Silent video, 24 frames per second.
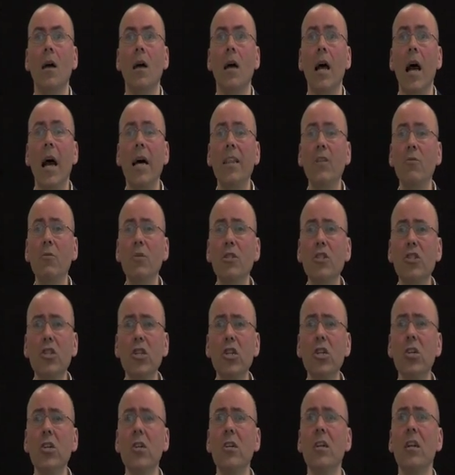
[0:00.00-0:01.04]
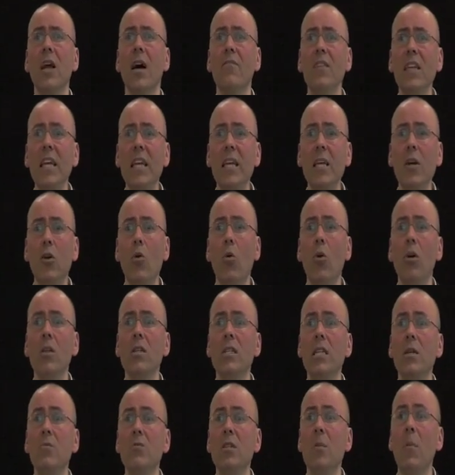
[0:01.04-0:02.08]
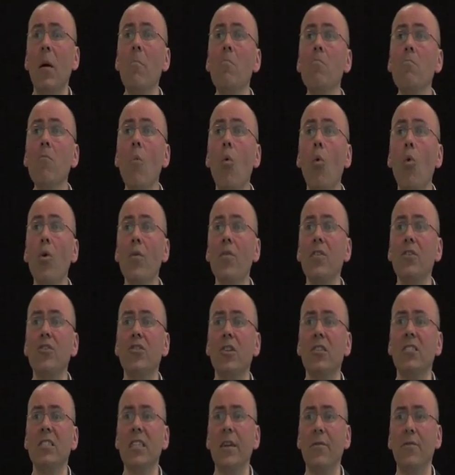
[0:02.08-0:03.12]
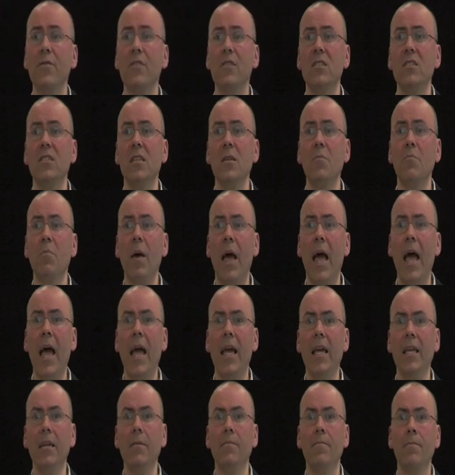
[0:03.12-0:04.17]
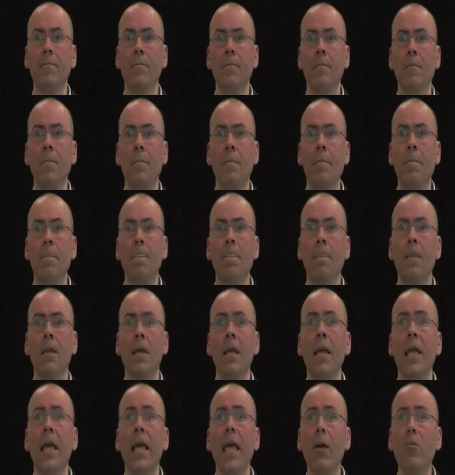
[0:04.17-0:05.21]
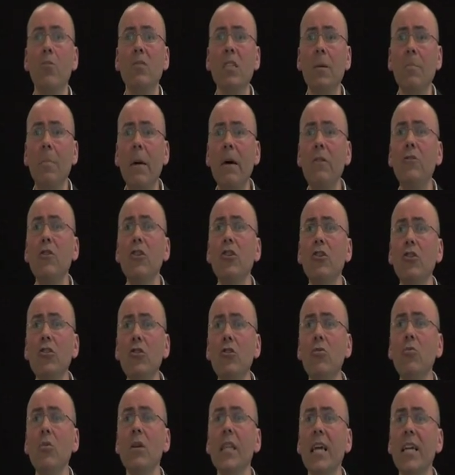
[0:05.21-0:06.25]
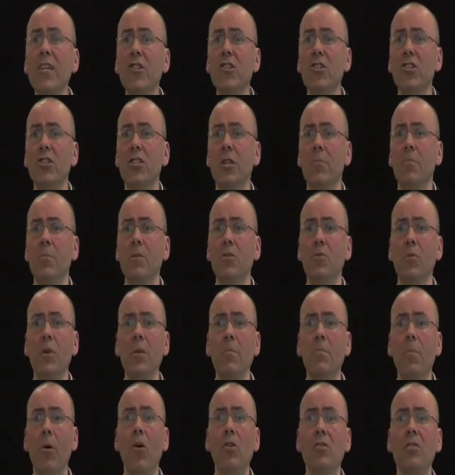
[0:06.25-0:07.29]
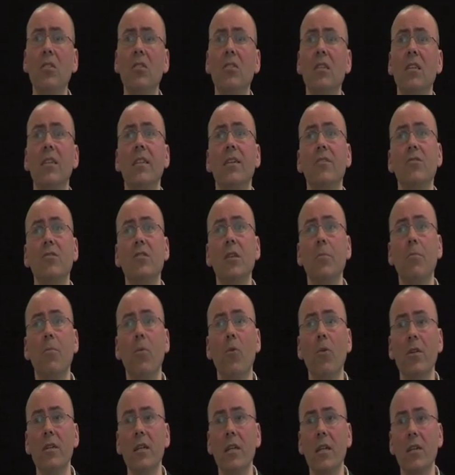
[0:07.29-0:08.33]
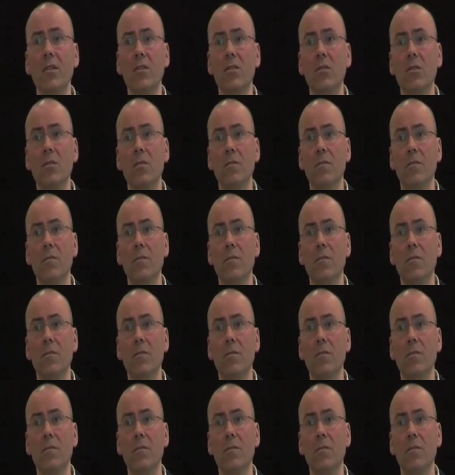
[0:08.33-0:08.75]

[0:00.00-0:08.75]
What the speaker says: And the return of the inequality was about more than just differences in pay. It was about the new relationship between bosses and their subordinates.